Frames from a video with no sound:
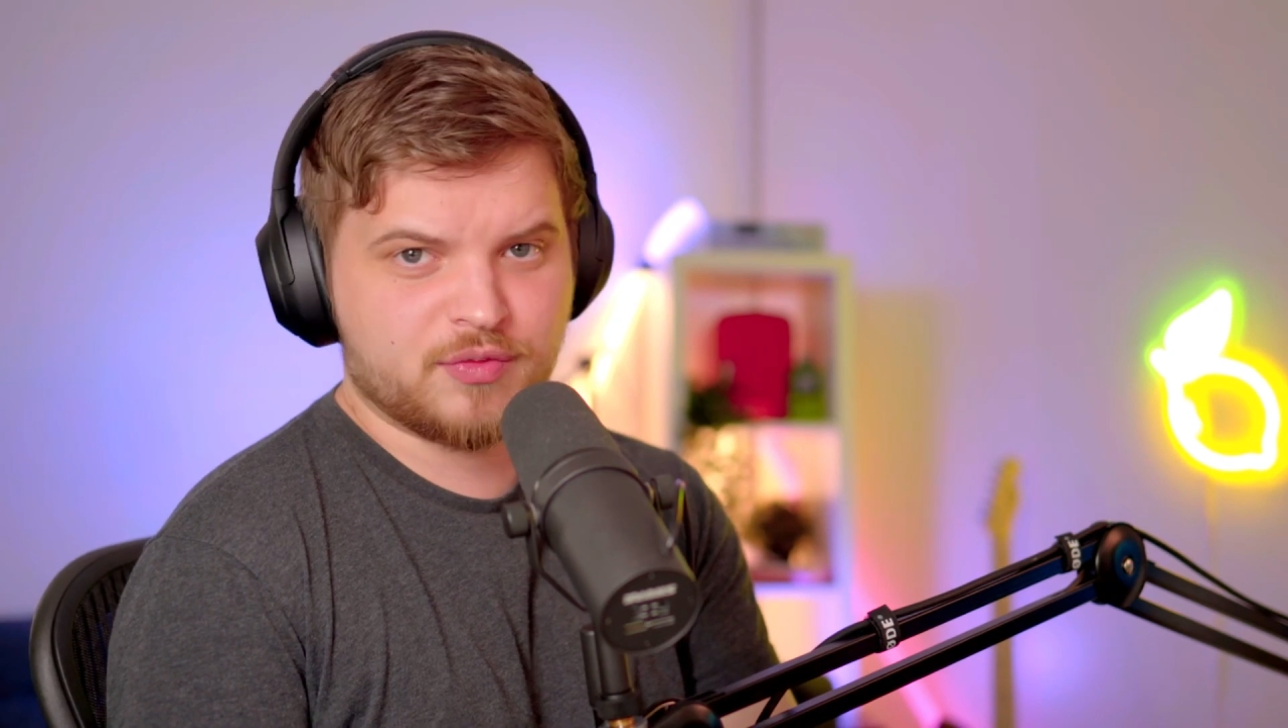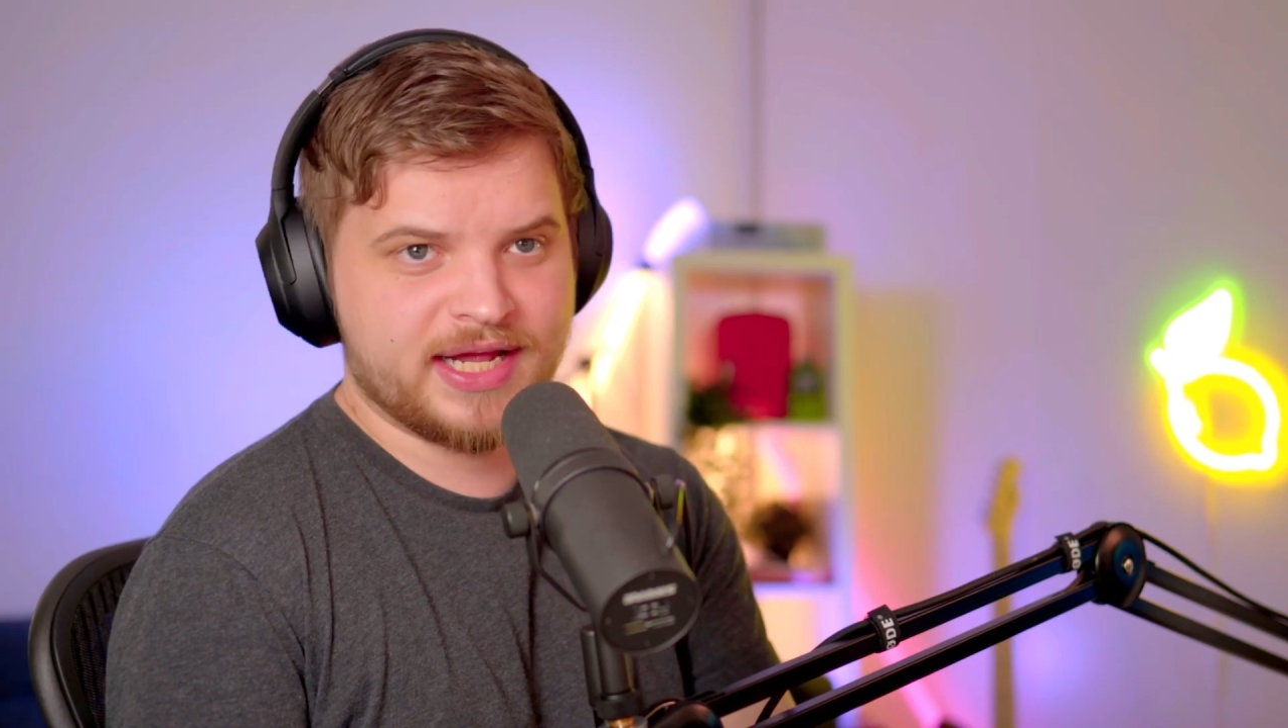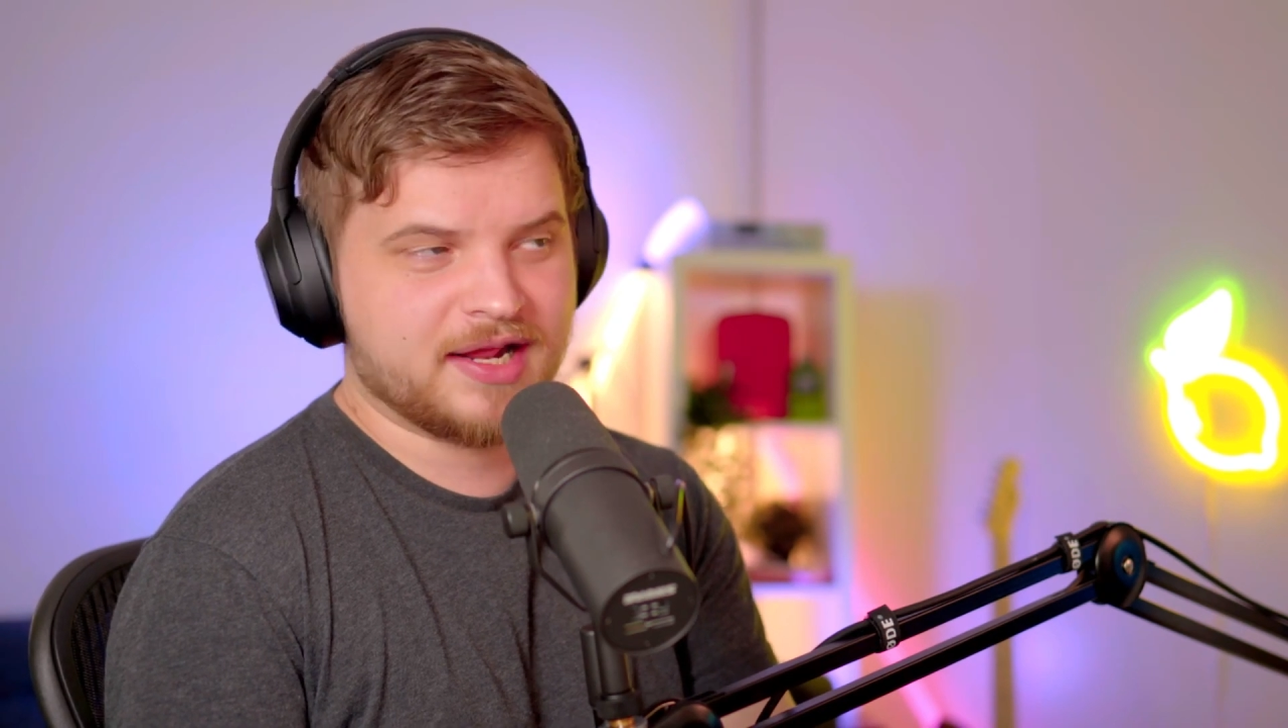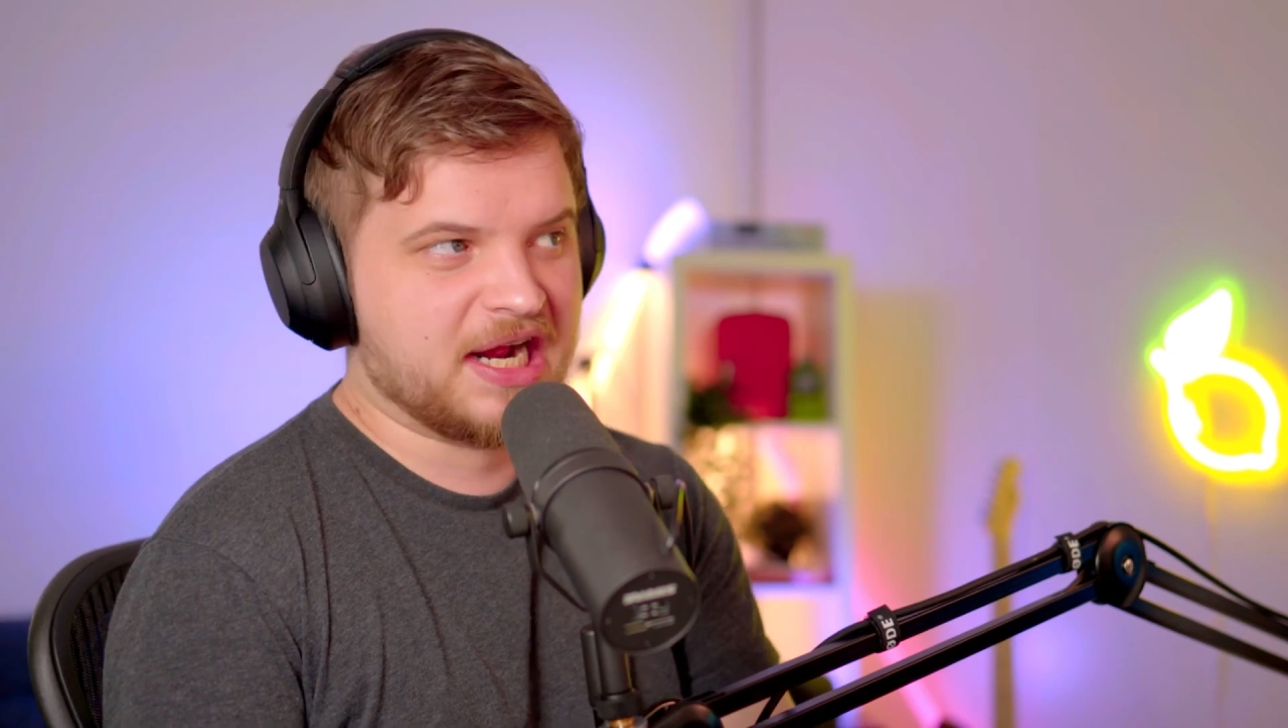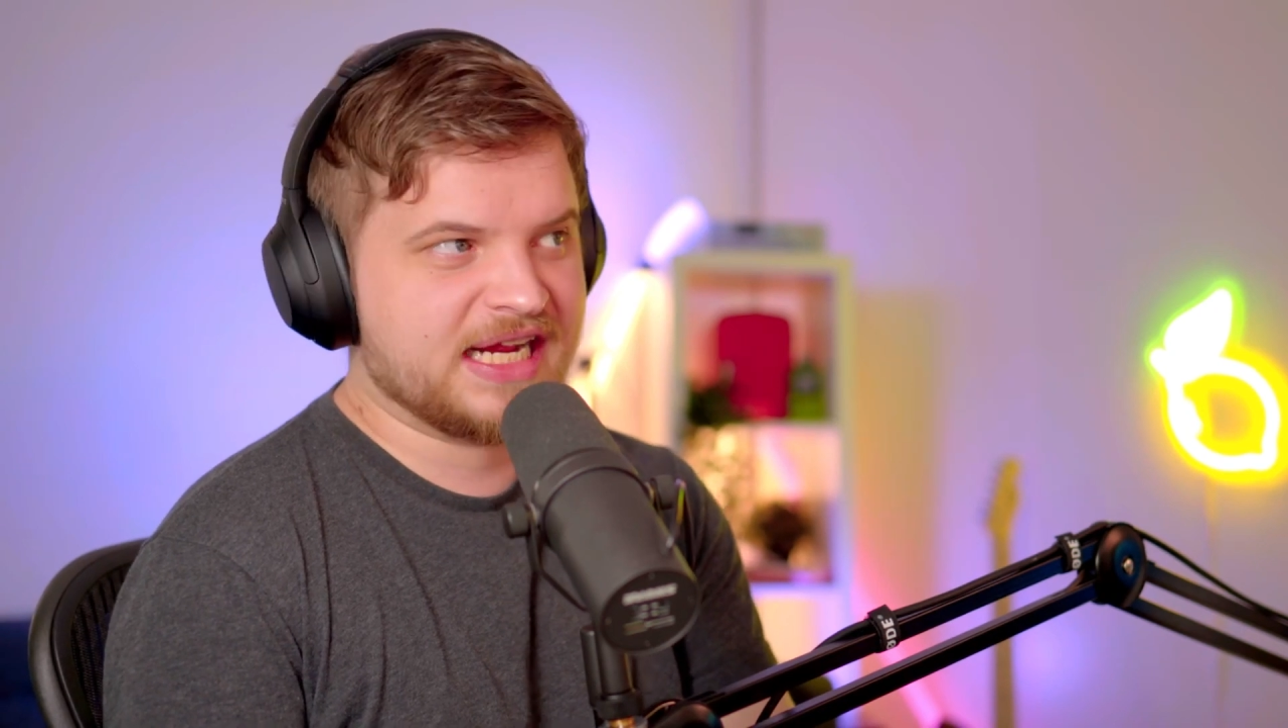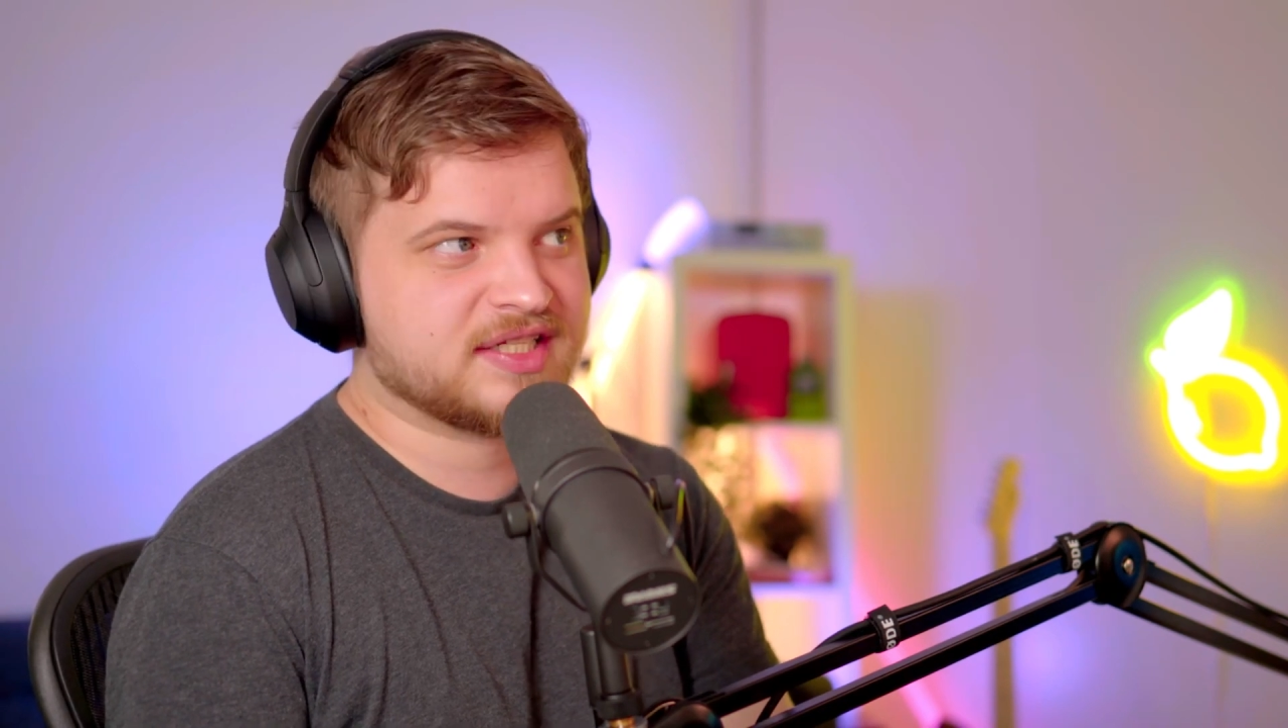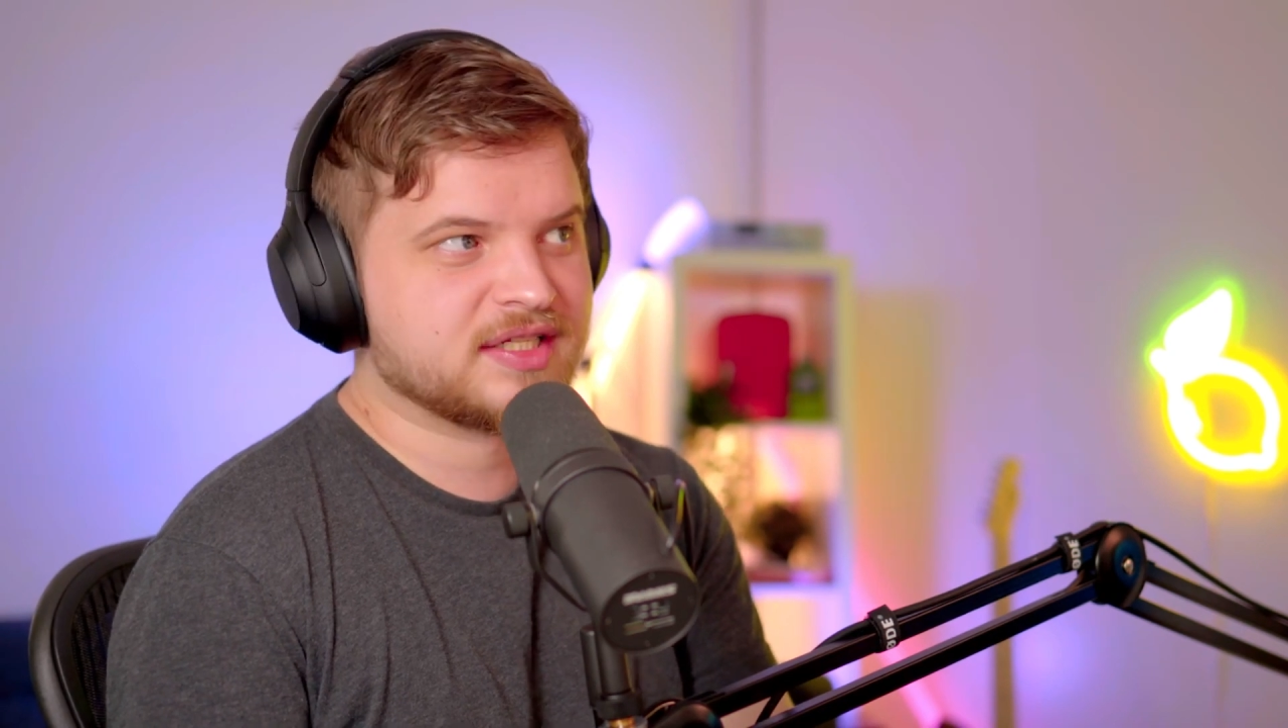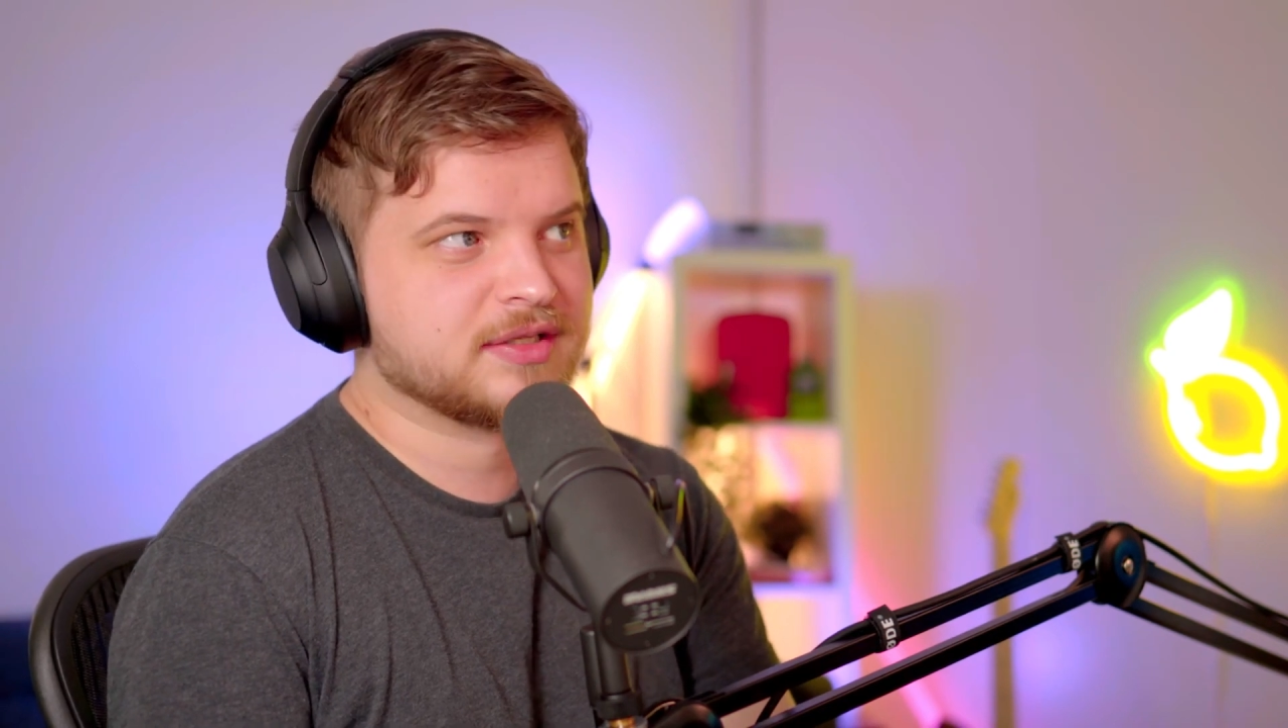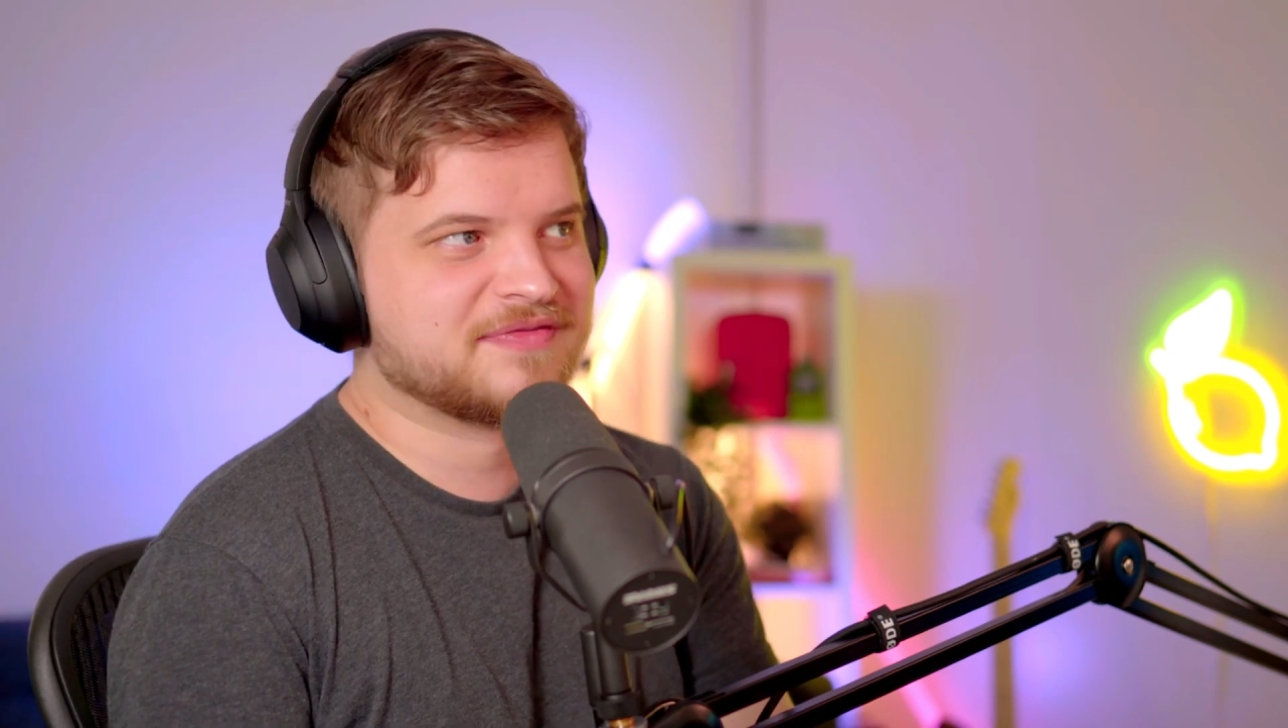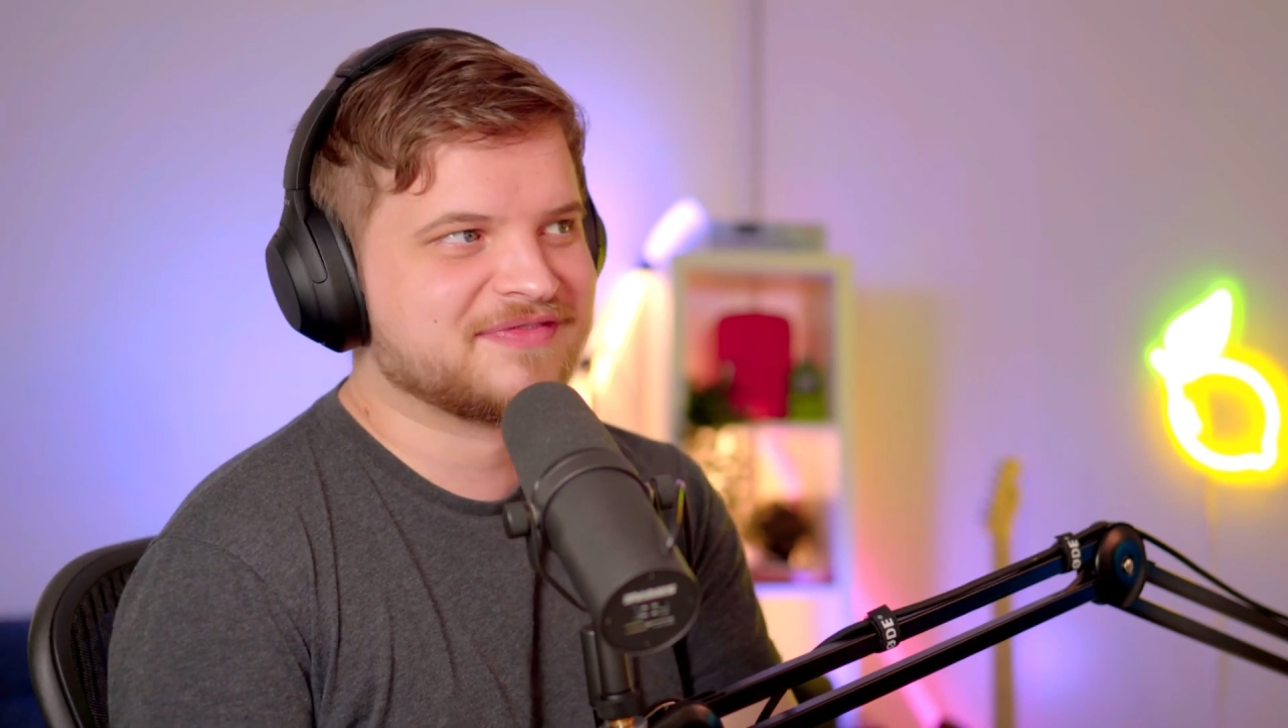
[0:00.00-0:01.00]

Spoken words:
weird eyes.